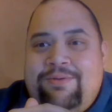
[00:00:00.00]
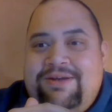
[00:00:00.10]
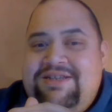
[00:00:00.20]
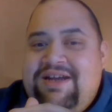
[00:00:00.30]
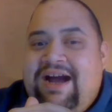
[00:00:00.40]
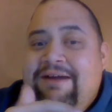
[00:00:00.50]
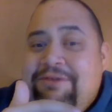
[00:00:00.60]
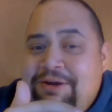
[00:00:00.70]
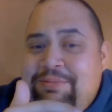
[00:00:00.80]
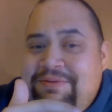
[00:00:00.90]
which
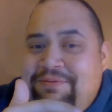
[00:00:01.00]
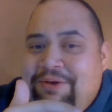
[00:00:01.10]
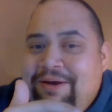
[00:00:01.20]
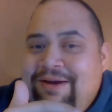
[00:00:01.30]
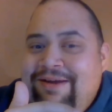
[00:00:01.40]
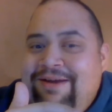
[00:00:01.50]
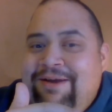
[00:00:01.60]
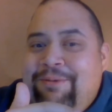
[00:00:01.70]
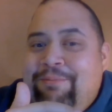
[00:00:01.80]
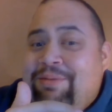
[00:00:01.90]
I've heard before,
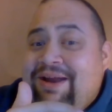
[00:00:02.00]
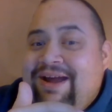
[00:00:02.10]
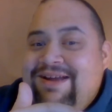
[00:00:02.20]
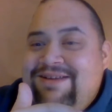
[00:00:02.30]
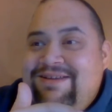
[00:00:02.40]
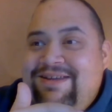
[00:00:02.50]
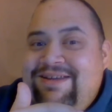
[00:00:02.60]
but I,